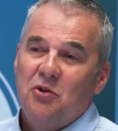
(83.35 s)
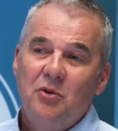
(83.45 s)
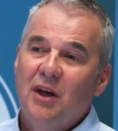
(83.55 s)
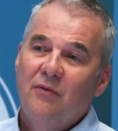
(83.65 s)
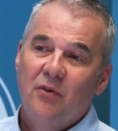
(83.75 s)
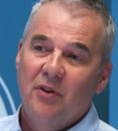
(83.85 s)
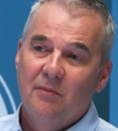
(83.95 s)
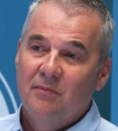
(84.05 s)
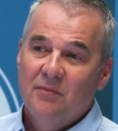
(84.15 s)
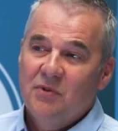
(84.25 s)
do that for them
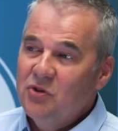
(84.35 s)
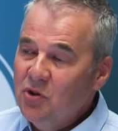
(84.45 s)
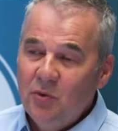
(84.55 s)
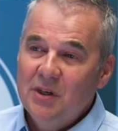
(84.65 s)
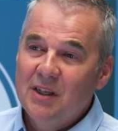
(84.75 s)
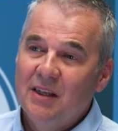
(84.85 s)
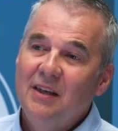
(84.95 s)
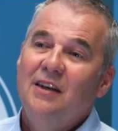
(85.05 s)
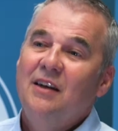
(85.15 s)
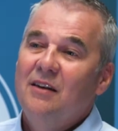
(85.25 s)
so easily
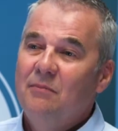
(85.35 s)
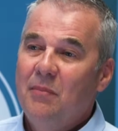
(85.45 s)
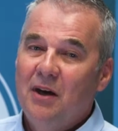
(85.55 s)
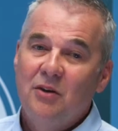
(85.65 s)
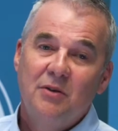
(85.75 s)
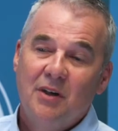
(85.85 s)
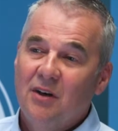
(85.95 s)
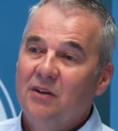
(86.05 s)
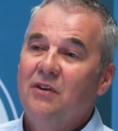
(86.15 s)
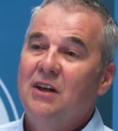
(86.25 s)
by using
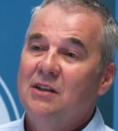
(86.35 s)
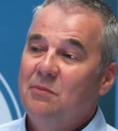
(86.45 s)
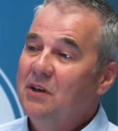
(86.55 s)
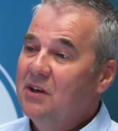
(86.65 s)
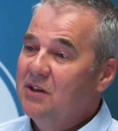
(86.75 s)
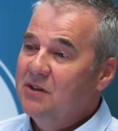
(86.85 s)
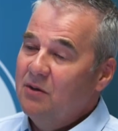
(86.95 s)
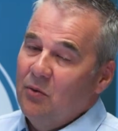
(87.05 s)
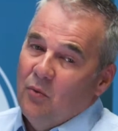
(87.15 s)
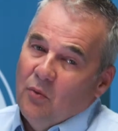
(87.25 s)
our device, because
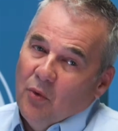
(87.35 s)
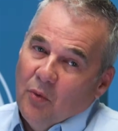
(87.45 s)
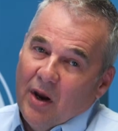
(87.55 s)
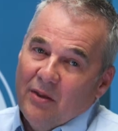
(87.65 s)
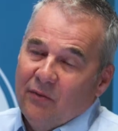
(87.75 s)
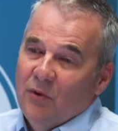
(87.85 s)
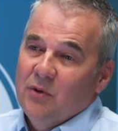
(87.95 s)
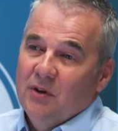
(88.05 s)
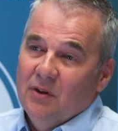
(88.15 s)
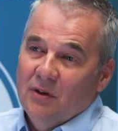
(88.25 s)
the way the
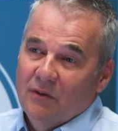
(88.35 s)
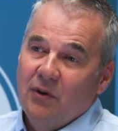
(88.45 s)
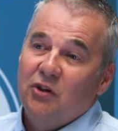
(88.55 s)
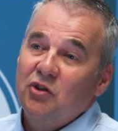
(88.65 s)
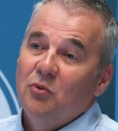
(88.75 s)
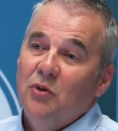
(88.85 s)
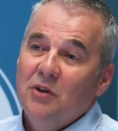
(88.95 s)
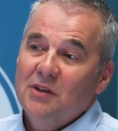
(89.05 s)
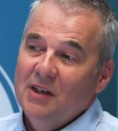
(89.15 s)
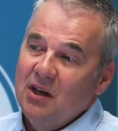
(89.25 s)
function
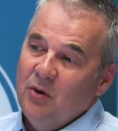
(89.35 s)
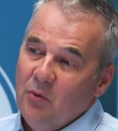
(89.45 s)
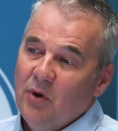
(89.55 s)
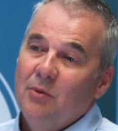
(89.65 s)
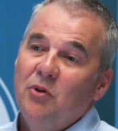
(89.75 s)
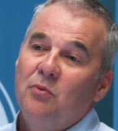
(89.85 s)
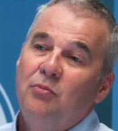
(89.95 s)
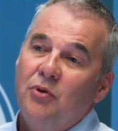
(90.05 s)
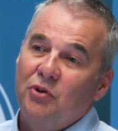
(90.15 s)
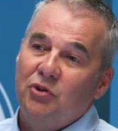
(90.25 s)
works, we're able to
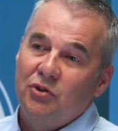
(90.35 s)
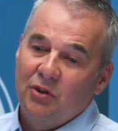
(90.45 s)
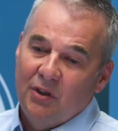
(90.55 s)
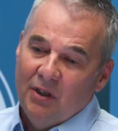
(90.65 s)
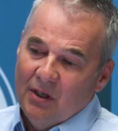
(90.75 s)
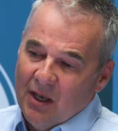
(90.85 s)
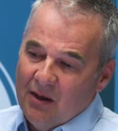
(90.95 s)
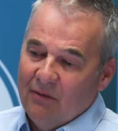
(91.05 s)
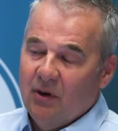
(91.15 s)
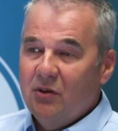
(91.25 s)
push a
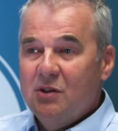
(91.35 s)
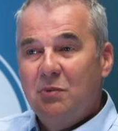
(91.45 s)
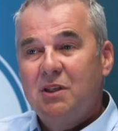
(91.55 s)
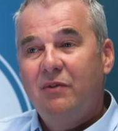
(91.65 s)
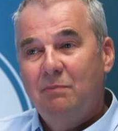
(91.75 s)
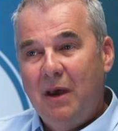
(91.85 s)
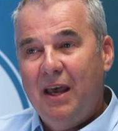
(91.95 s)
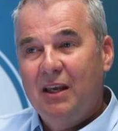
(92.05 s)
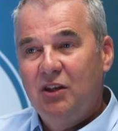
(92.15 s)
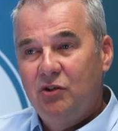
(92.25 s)
very specific
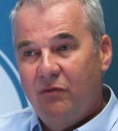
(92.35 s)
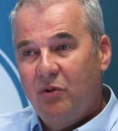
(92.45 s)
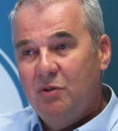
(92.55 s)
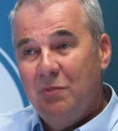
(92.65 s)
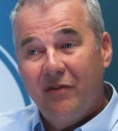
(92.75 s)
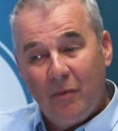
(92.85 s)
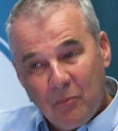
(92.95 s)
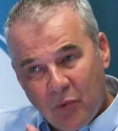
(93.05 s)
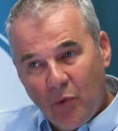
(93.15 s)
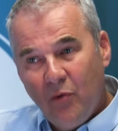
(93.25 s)
package, a very specific
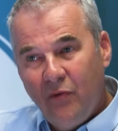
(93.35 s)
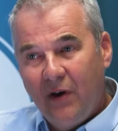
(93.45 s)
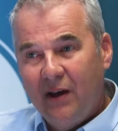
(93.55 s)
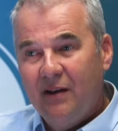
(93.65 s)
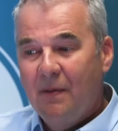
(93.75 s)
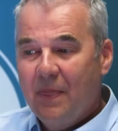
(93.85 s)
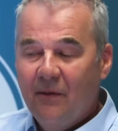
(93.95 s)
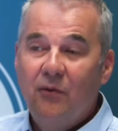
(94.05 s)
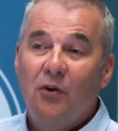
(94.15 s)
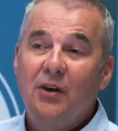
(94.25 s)
profile
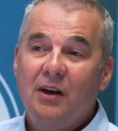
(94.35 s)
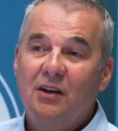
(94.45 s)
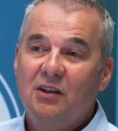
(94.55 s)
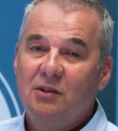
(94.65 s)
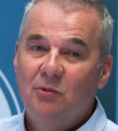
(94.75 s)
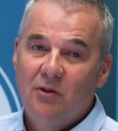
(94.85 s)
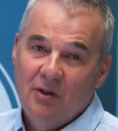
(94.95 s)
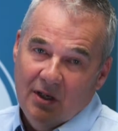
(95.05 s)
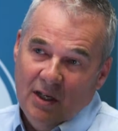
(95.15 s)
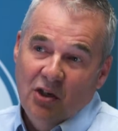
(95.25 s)
for that customer
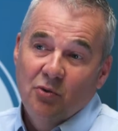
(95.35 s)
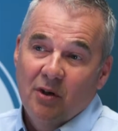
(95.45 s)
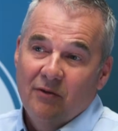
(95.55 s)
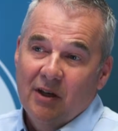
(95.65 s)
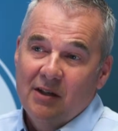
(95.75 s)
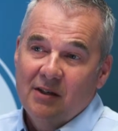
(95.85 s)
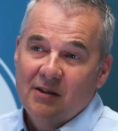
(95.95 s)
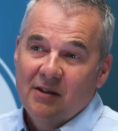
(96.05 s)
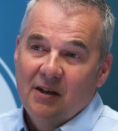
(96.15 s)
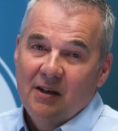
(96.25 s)
into our device,
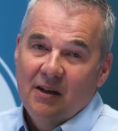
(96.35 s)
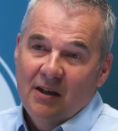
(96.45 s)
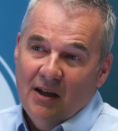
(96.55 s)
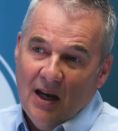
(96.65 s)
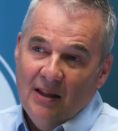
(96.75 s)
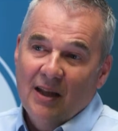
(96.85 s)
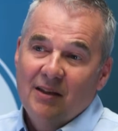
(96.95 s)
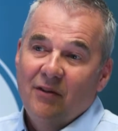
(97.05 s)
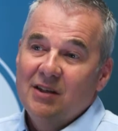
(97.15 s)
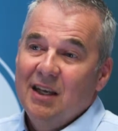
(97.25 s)
and that
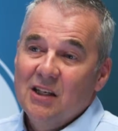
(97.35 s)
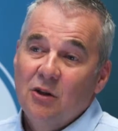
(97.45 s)
device gets